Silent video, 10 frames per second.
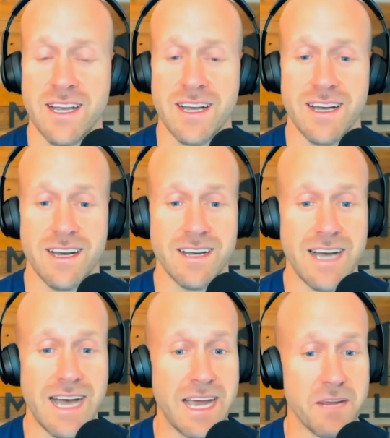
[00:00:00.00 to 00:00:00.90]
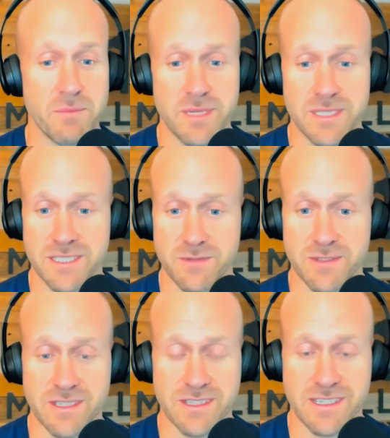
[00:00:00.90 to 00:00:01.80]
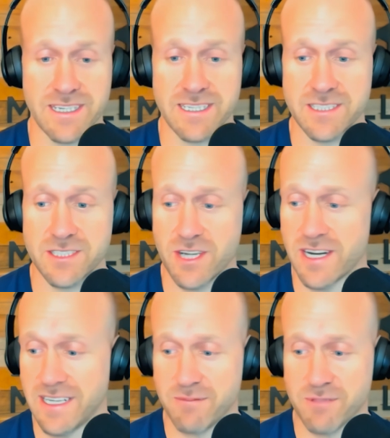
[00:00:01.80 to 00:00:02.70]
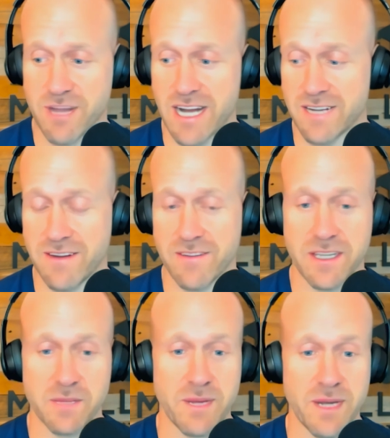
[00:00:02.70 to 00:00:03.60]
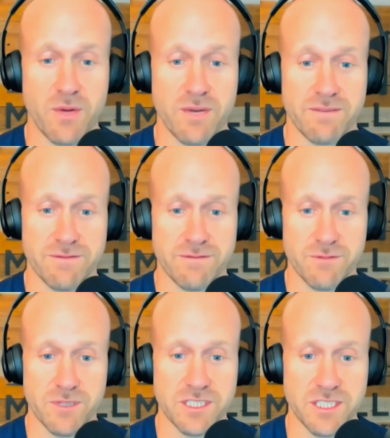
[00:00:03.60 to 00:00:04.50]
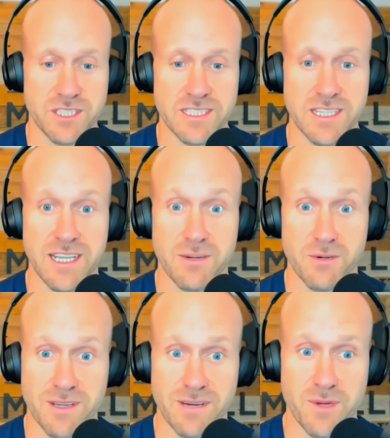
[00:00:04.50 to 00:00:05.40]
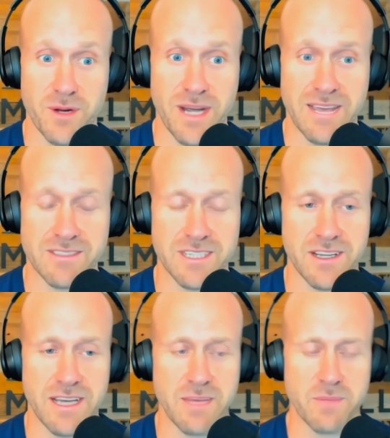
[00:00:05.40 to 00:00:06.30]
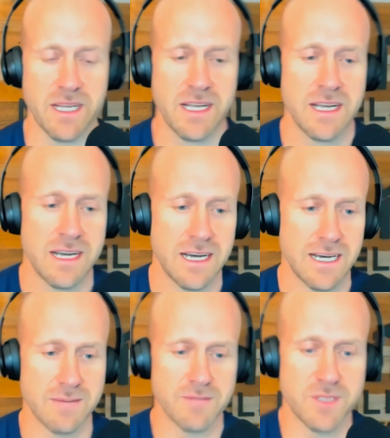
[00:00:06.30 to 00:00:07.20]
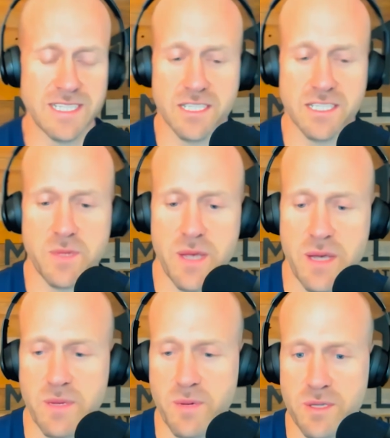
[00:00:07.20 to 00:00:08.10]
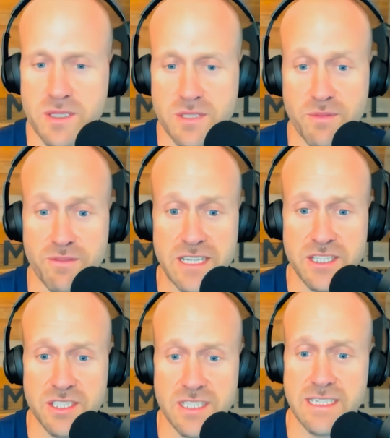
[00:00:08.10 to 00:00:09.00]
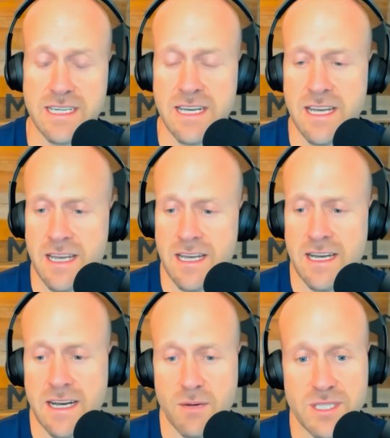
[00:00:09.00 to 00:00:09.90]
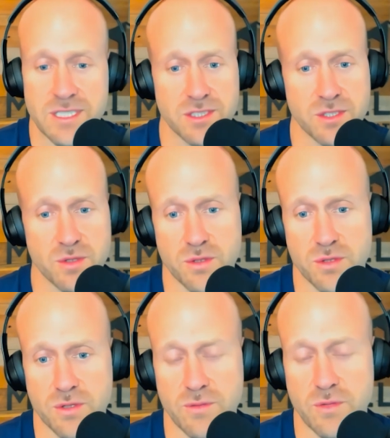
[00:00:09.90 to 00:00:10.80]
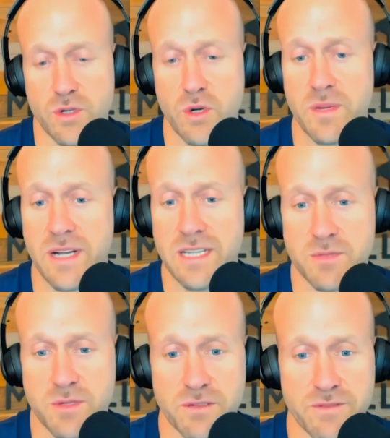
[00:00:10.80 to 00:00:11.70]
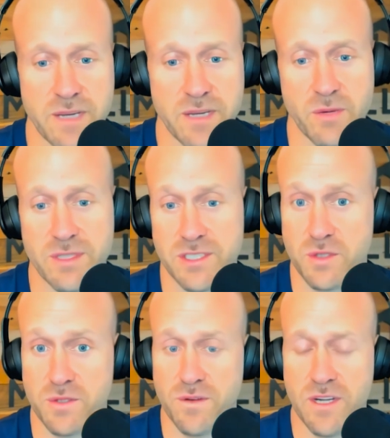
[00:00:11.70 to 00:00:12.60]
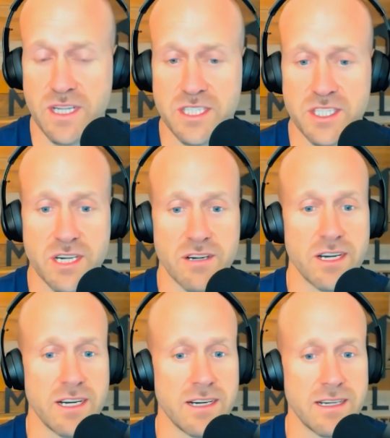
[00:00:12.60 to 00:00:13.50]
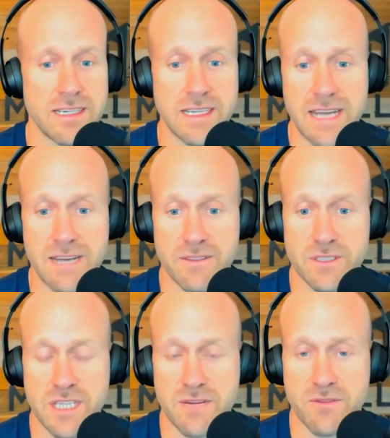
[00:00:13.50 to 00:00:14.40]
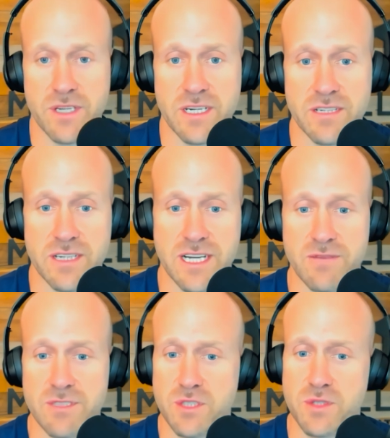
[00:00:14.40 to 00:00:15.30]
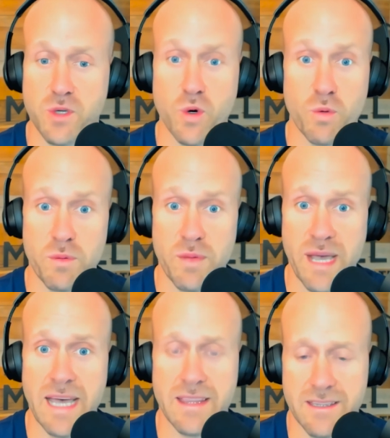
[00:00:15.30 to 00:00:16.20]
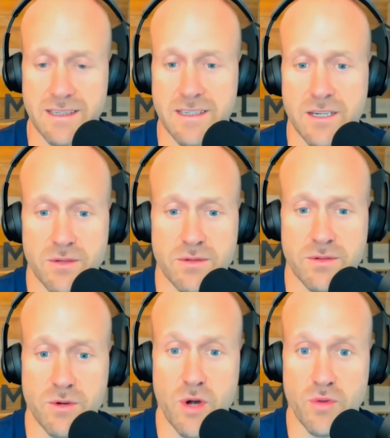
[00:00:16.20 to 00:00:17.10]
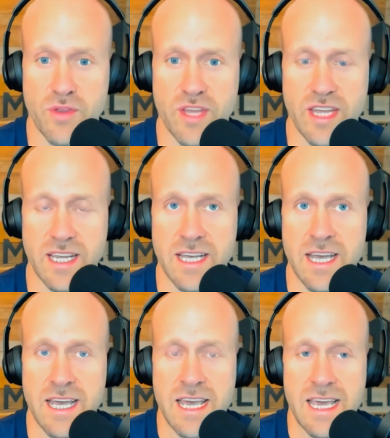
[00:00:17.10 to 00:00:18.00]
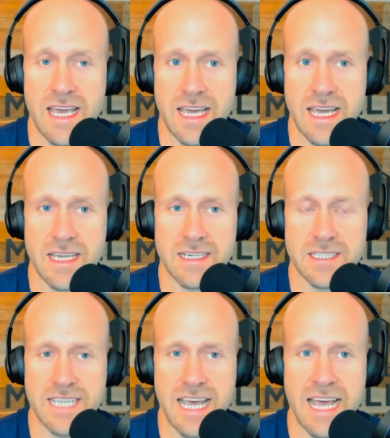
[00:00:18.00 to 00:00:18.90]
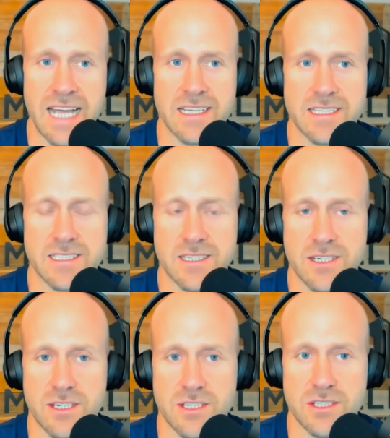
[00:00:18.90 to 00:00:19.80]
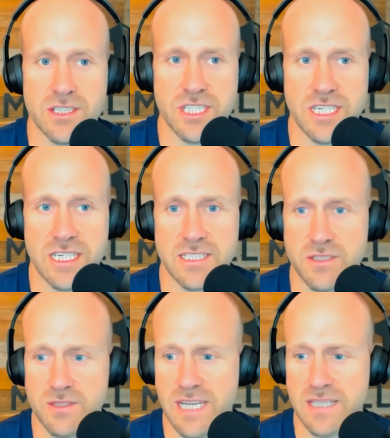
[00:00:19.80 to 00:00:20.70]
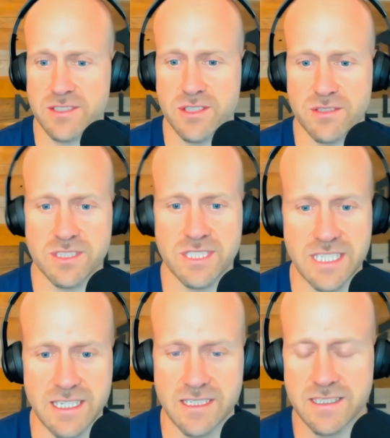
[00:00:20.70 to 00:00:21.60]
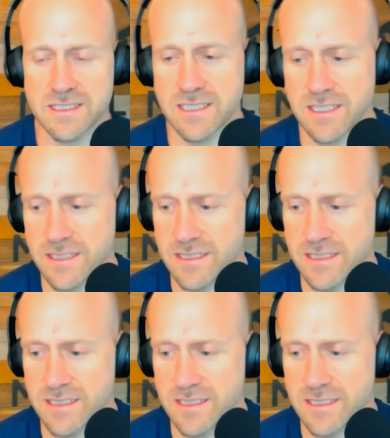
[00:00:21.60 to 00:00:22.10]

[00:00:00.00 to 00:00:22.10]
I am busy with kids and trying to keep track of everything. And my wife, really, she does the legwork there, Mo, I have to tell you that. But so that's a little bit about me personally. Professionally, went to school, grew up in an entrepreneurial family, went to school for engineering, did that for several years, kind of was doing the corporate path, growth thing. And just had this urge in 2013 to